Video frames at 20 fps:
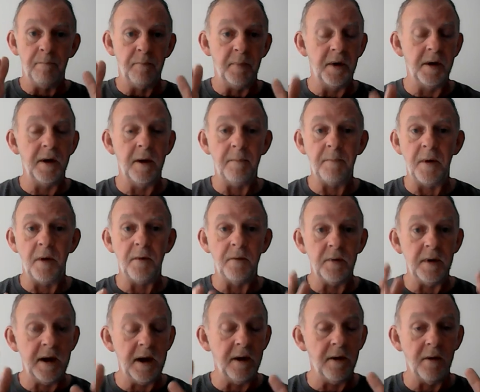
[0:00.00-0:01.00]
put up
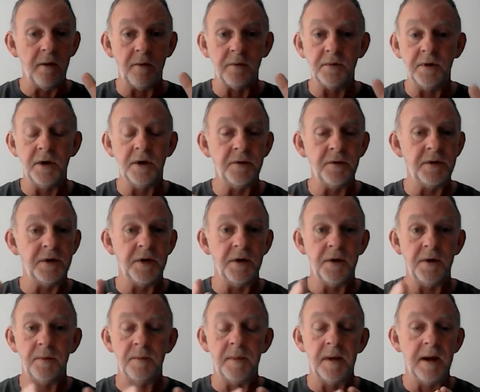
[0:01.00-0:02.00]
on here on
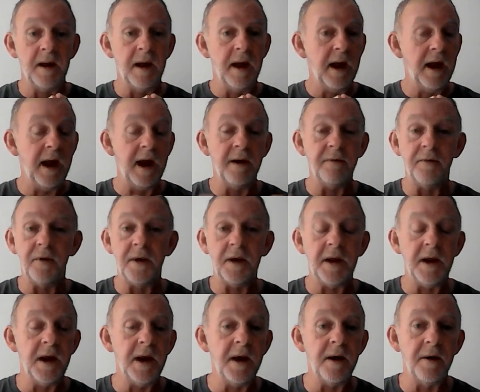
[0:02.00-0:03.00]
YouTube every
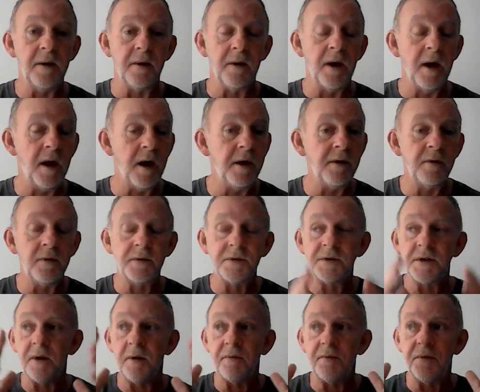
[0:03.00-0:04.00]
year.
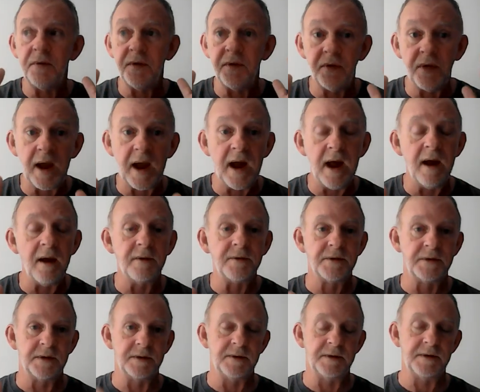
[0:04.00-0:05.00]
Hundreds of
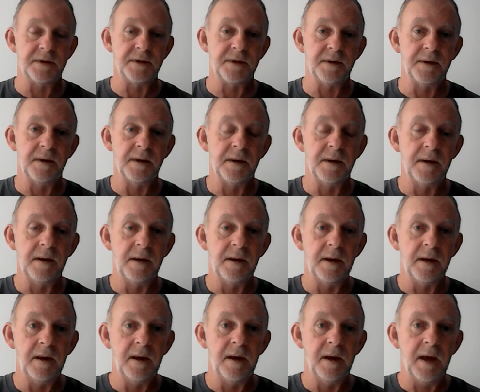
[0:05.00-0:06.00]
thousands.
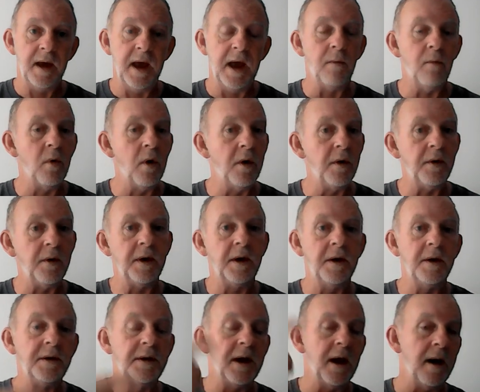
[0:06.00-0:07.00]
And where are the
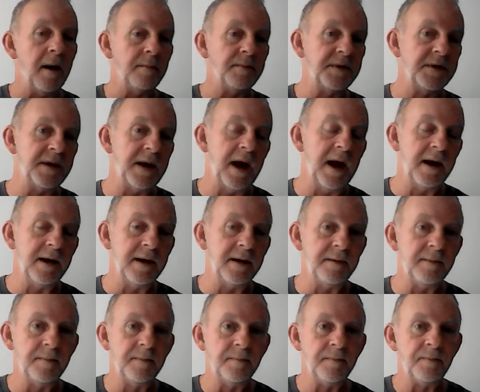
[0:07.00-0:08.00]
good cops standing?
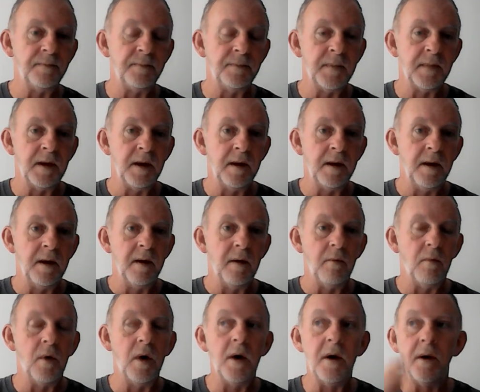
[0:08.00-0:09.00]

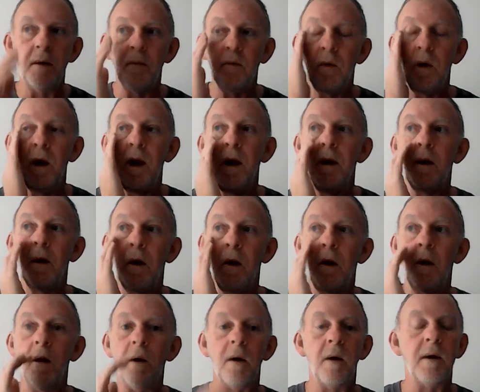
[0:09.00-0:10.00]

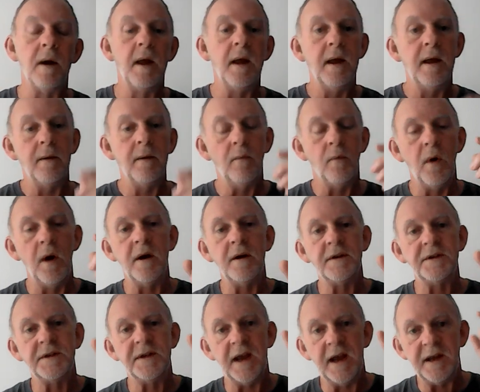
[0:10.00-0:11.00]
Where
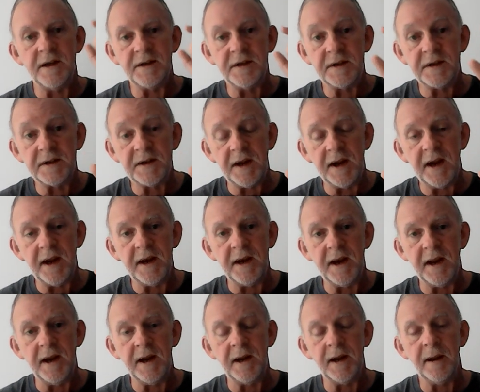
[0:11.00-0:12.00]
is a
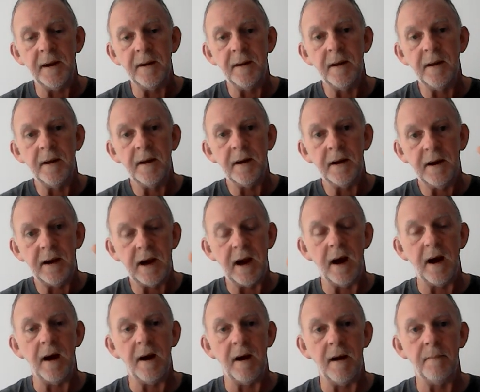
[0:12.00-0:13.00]
sitting
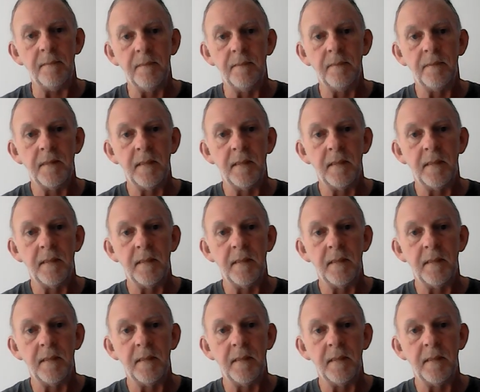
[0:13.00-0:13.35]
cop?